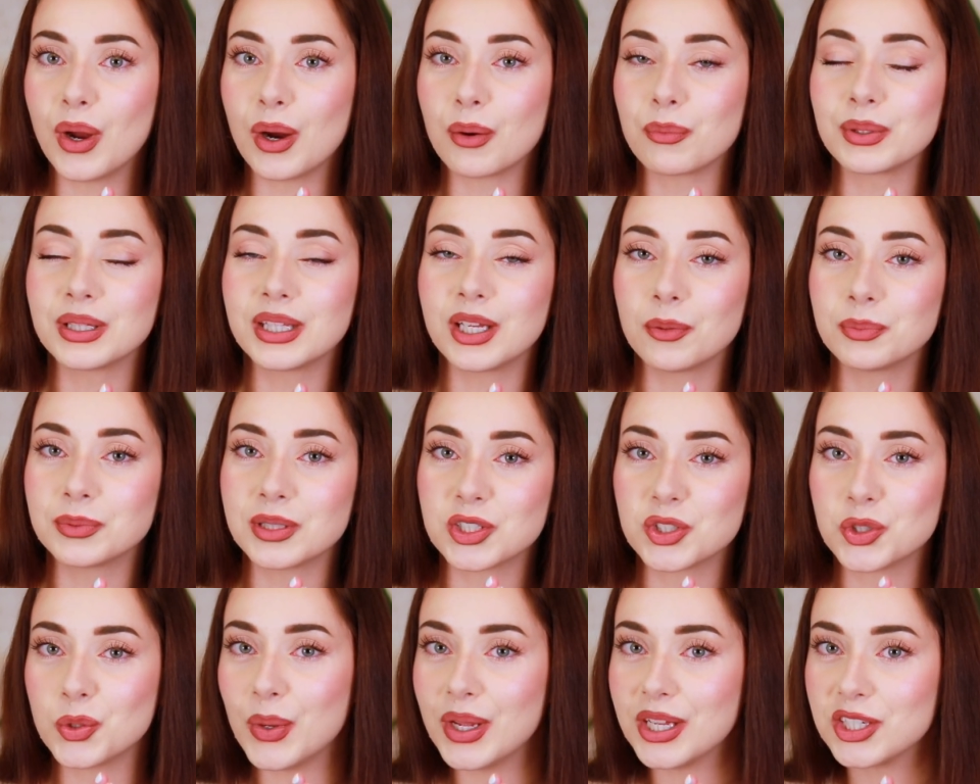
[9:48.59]
I really hope
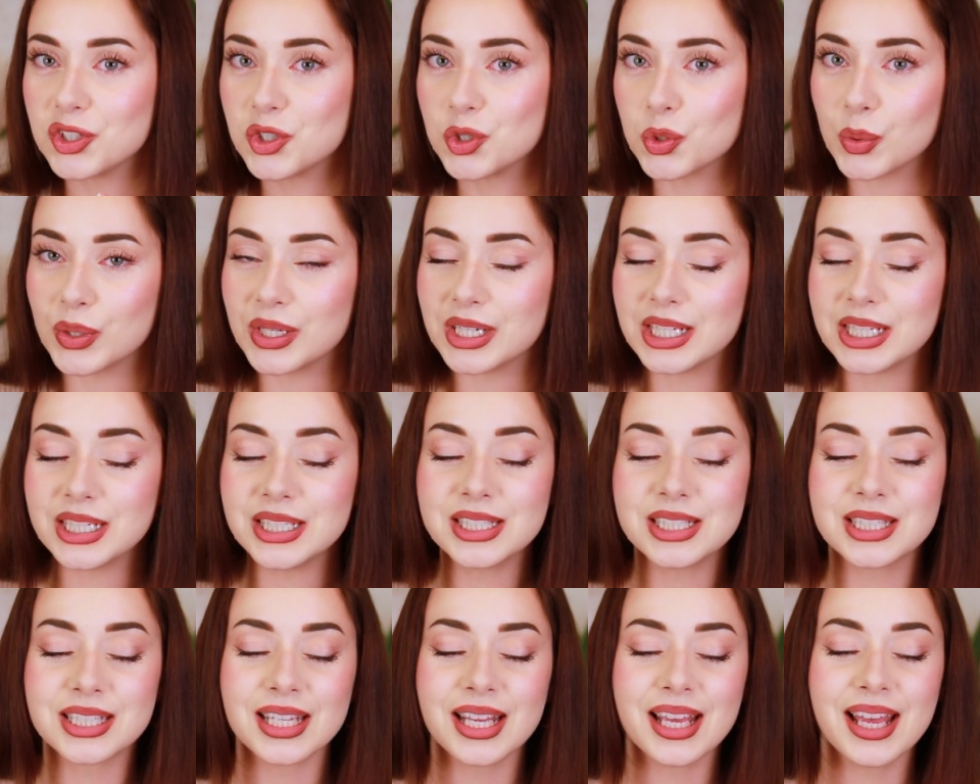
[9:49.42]
that you enjoyed
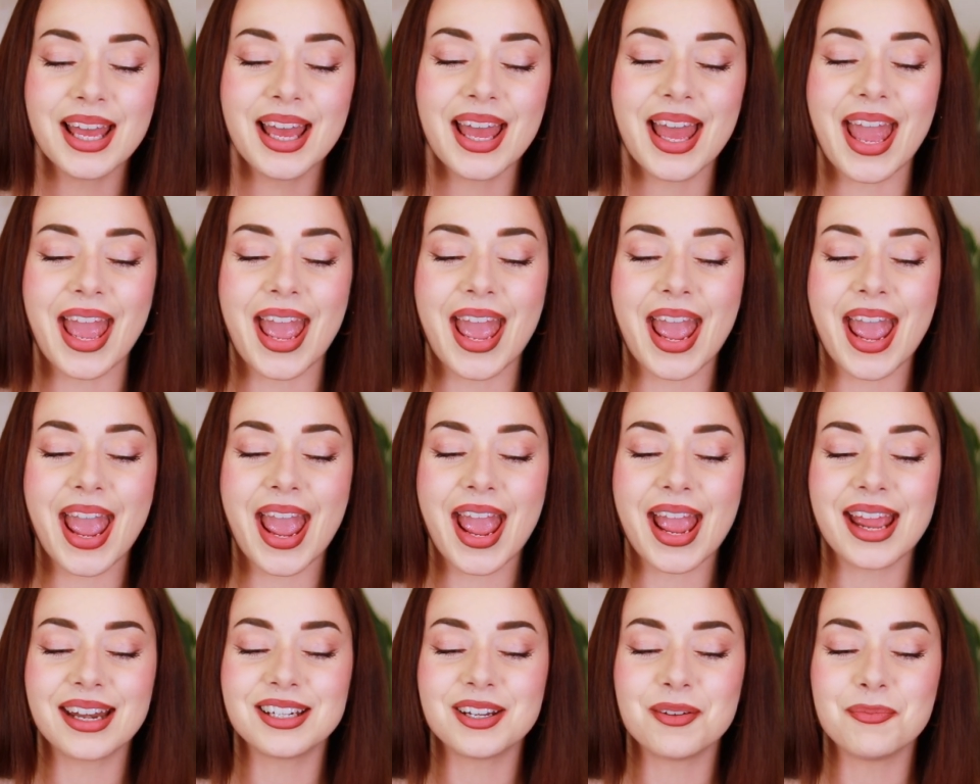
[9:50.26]
it,
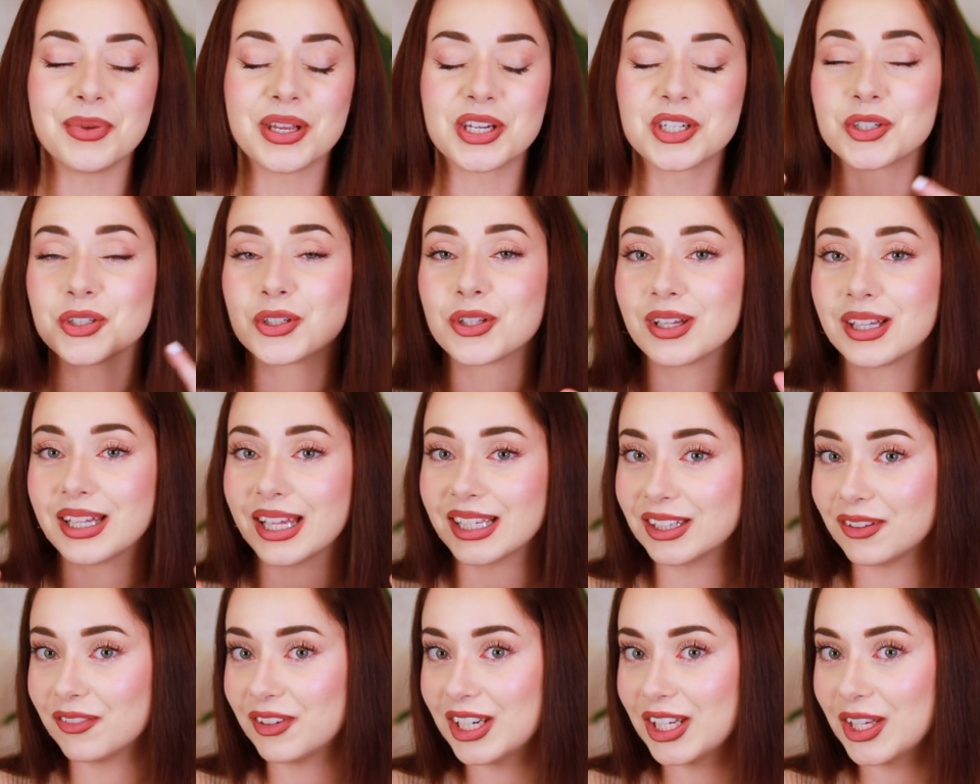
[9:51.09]
and make sure to
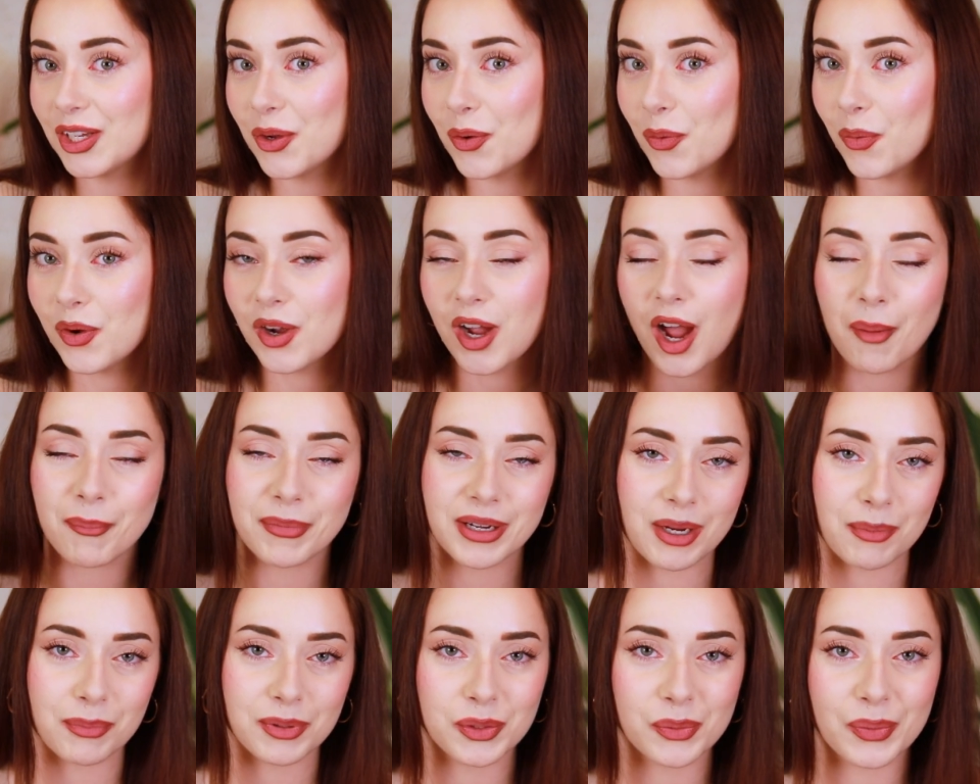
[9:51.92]
like the video,
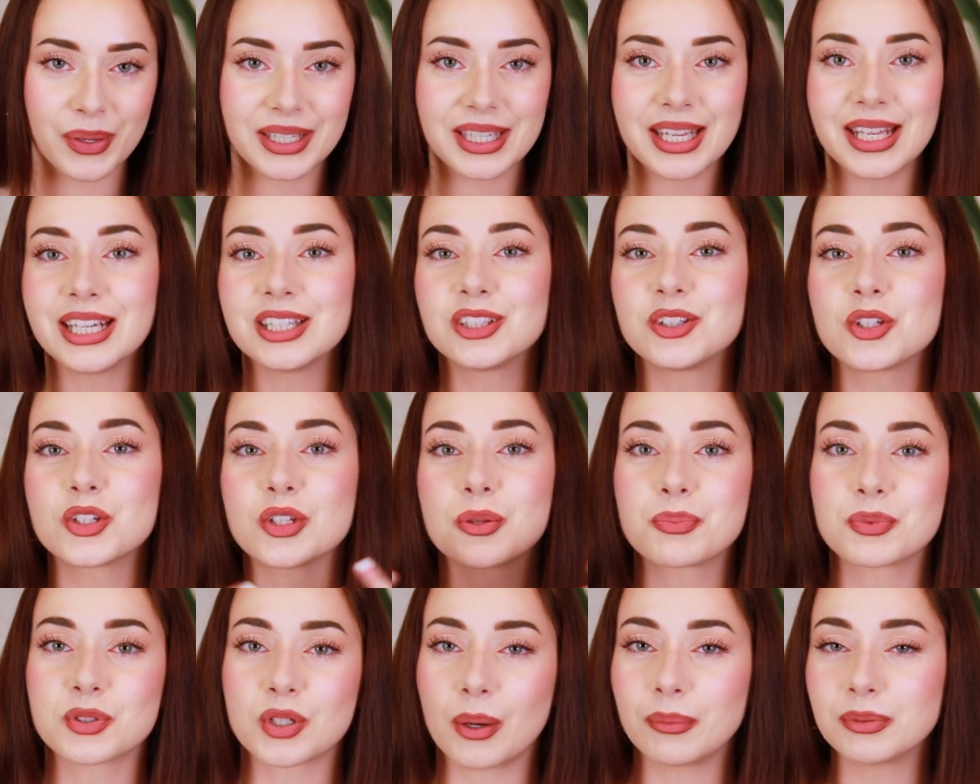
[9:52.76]
comment down below again, and to
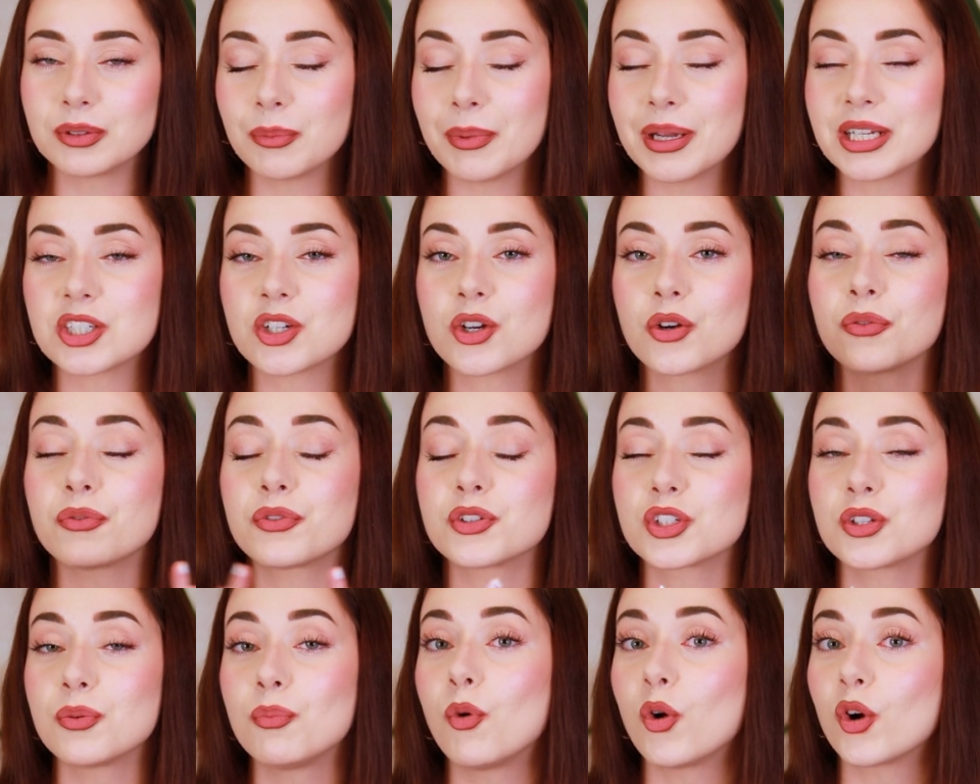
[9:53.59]
subscribe to my channel
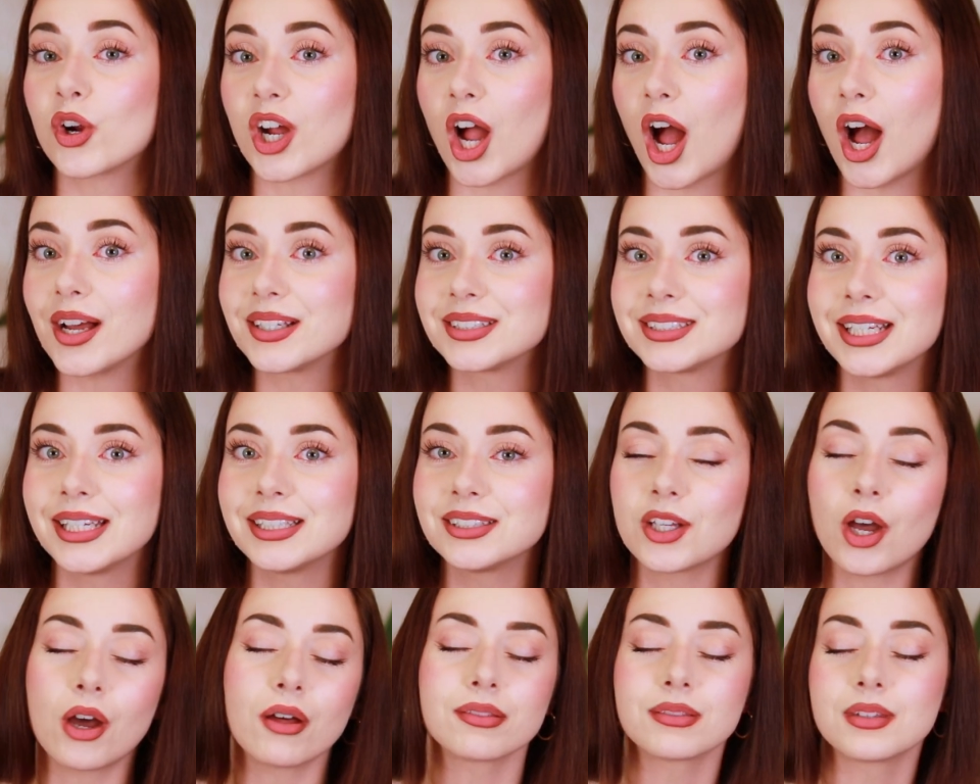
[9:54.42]
for some more content
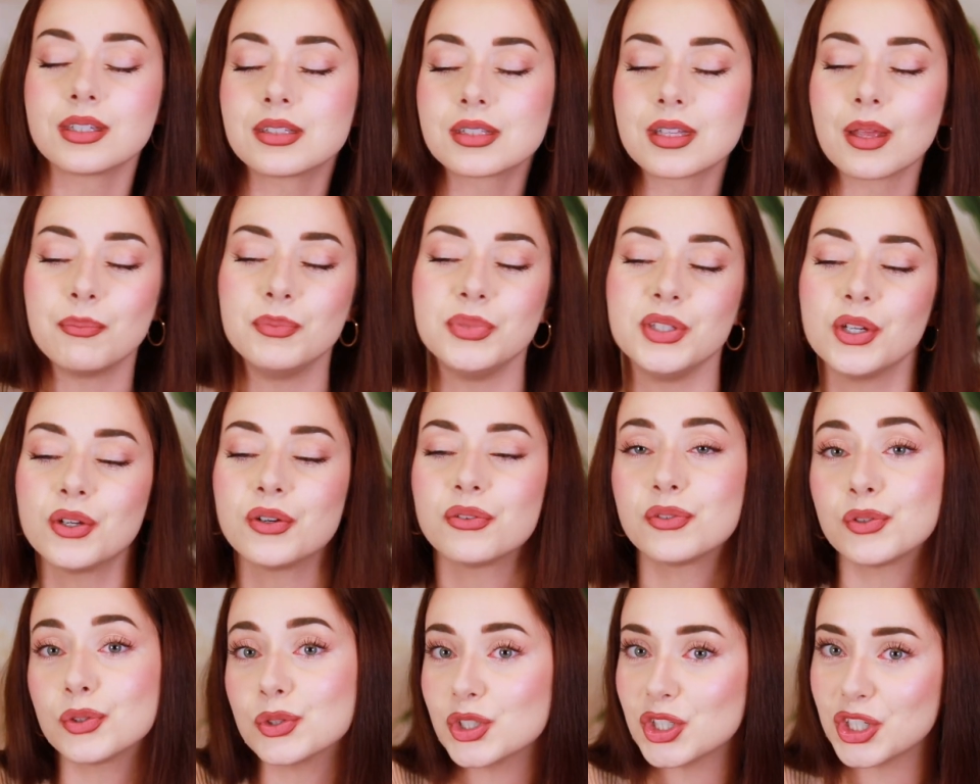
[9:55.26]
on this
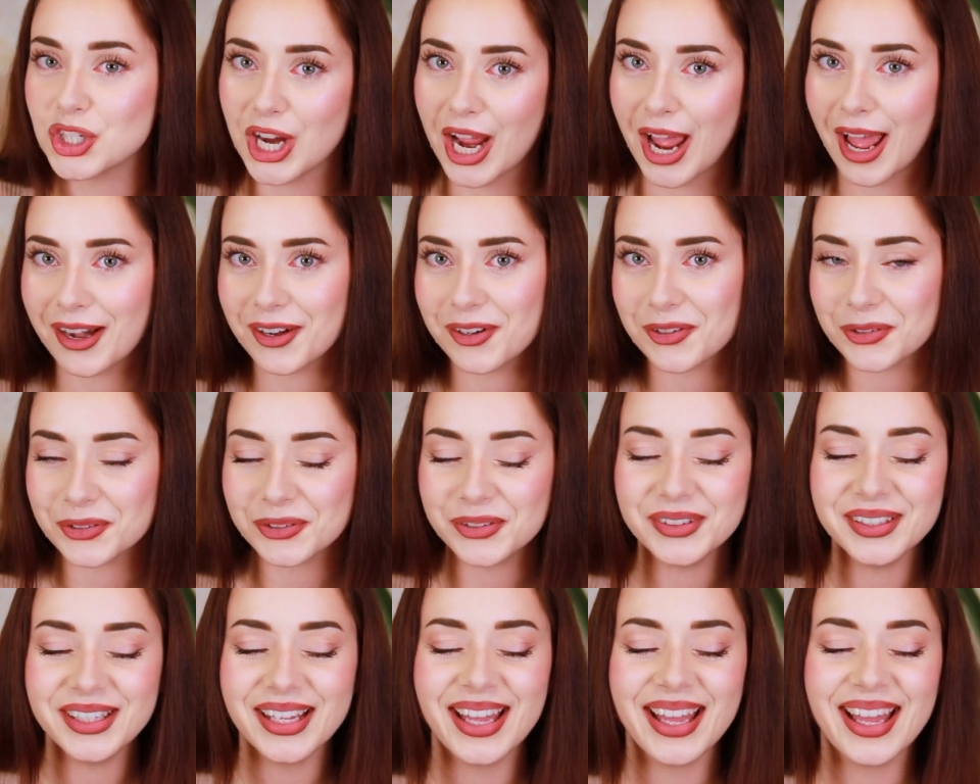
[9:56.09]
beautiful
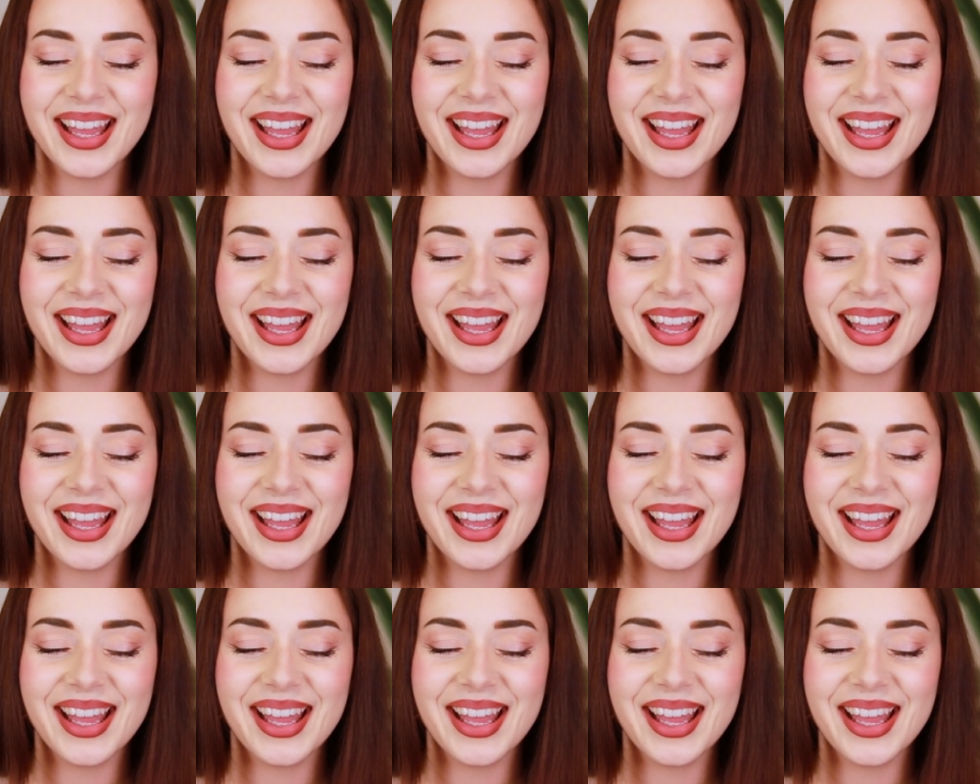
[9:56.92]
channel.